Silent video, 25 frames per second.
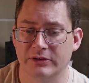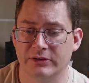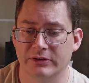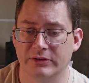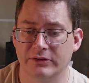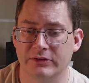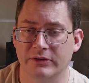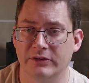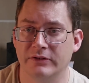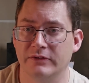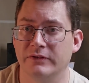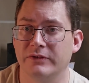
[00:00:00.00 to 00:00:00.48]

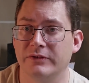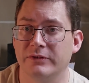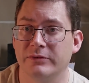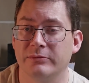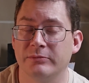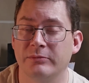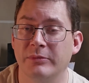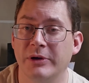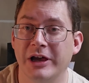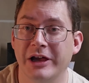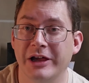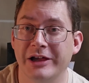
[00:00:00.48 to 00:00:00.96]
since
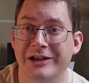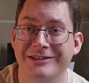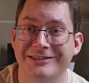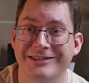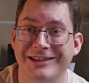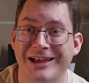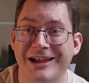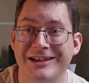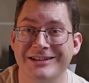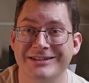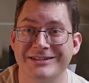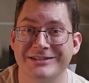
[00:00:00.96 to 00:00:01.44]
my
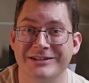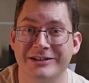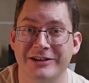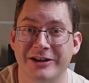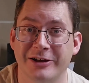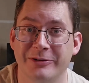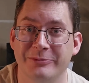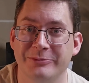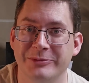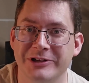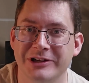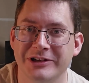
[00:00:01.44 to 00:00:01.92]
last
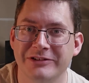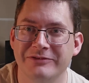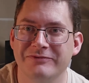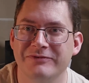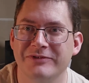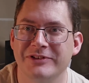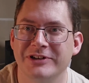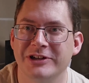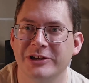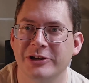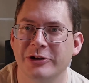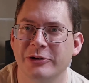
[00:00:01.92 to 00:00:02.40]
update
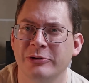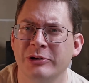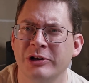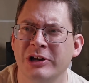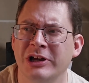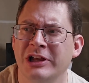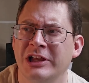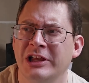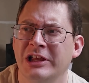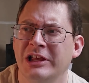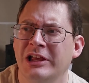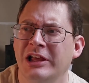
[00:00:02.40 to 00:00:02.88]
video
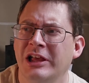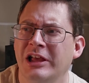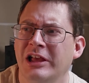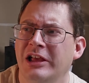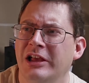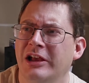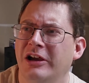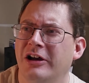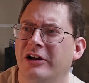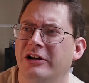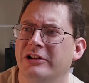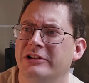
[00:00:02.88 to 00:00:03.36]

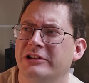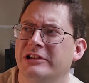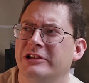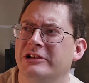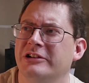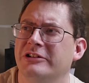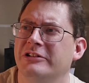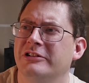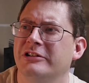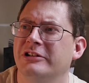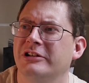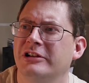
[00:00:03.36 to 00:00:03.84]
on
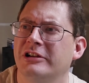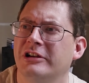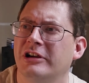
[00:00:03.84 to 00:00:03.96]
here.